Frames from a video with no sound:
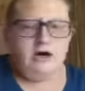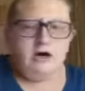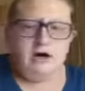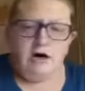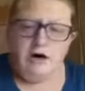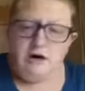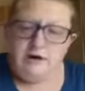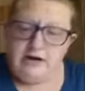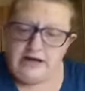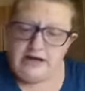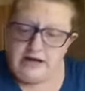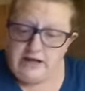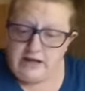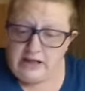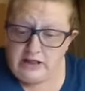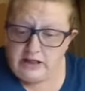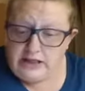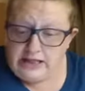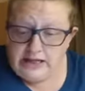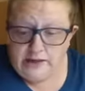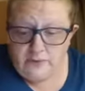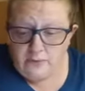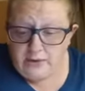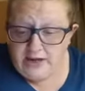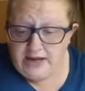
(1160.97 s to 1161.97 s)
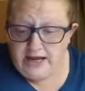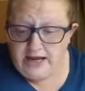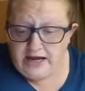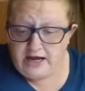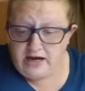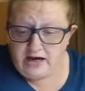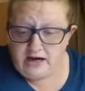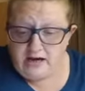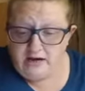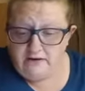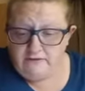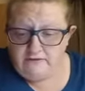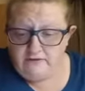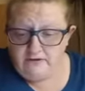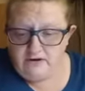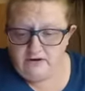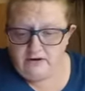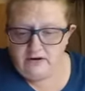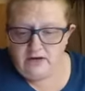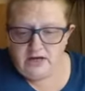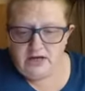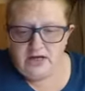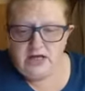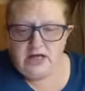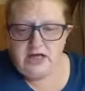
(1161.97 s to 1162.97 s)
All right, then we have
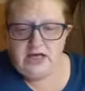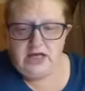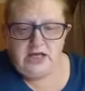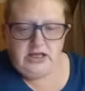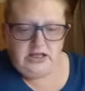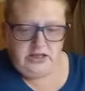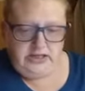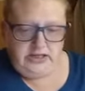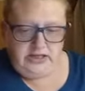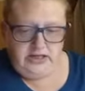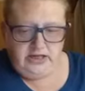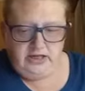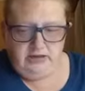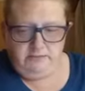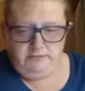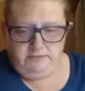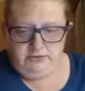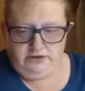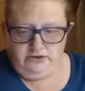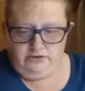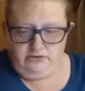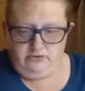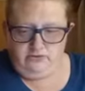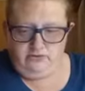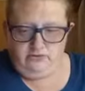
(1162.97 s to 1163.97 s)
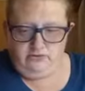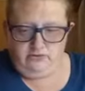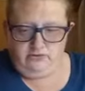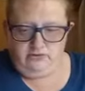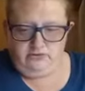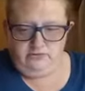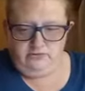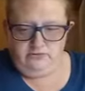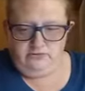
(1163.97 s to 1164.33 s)
a cleaning bundle.